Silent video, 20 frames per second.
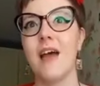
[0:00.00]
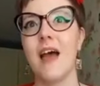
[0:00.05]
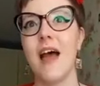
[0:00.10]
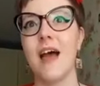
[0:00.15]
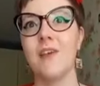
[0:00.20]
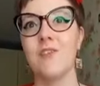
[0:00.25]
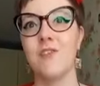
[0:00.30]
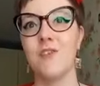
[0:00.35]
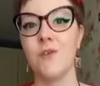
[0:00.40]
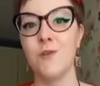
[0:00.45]

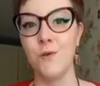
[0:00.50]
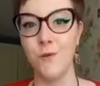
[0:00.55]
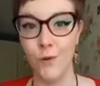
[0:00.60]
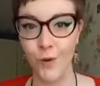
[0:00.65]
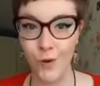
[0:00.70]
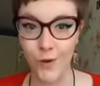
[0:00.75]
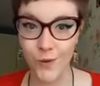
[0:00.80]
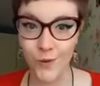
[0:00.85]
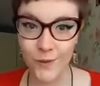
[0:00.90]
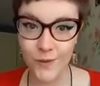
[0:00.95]
as you
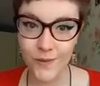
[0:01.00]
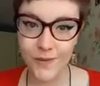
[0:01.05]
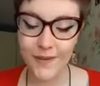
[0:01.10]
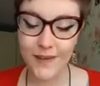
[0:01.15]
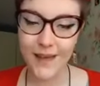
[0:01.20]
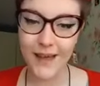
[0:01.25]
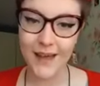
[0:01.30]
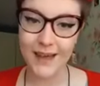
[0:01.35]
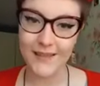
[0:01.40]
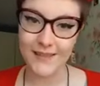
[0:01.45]
grow
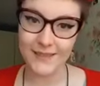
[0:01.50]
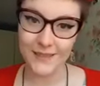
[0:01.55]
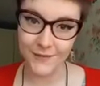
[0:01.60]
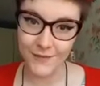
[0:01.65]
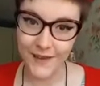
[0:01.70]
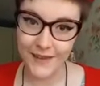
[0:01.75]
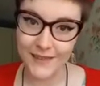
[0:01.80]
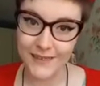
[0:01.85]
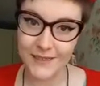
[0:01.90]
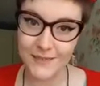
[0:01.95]
and
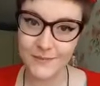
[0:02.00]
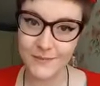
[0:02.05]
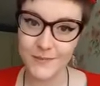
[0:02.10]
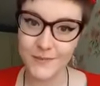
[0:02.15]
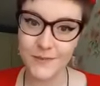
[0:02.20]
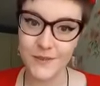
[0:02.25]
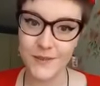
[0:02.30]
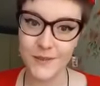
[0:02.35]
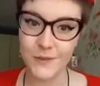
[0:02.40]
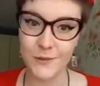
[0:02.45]
develop,
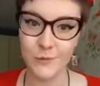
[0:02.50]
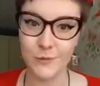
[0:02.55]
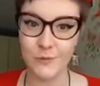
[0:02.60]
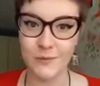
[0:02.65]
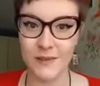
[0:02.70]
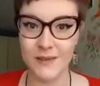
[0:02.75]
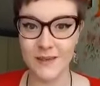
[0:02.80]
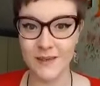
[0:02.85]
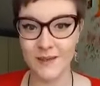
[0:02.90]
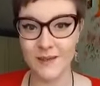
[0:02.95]
you'll
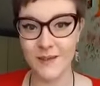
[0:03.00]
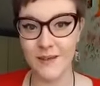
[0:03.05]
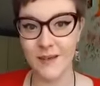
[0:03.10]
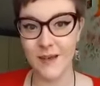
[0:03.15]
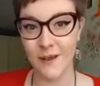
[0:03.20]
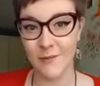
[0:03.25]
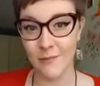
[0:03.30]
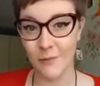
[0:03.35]
become